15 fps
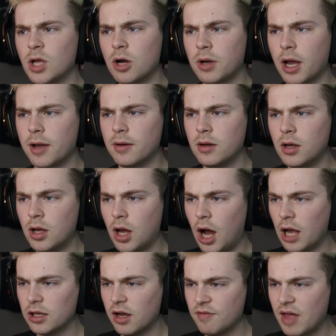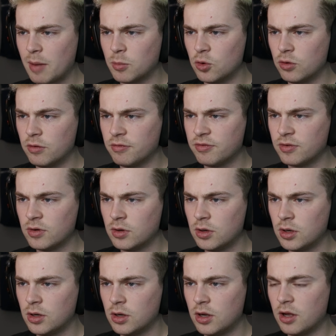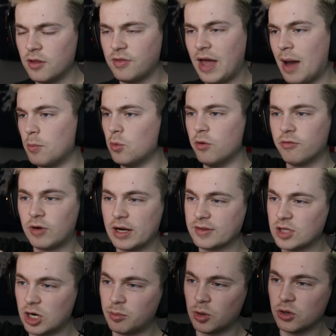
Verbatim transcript: Okay. I love that move. That move right there,